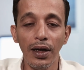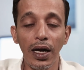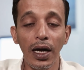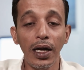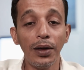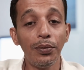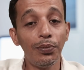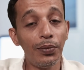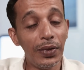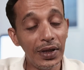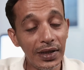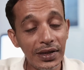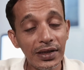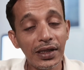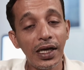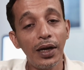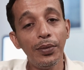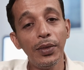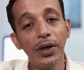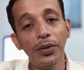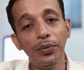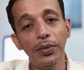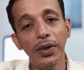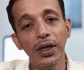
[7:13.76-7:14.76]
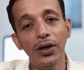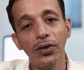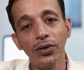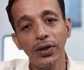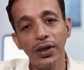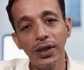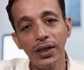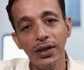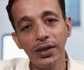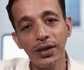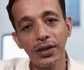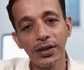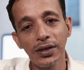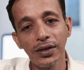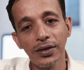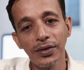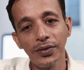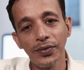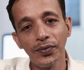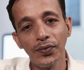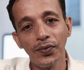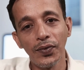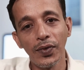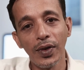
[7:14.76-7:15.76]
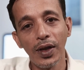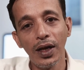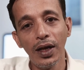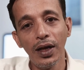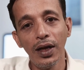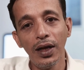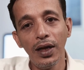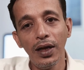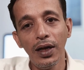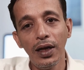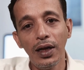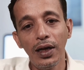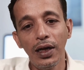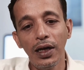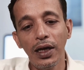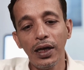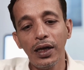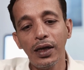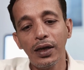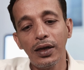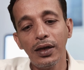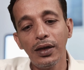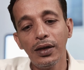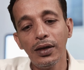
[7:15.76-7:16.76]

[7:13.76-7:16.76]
And please comment me on this, like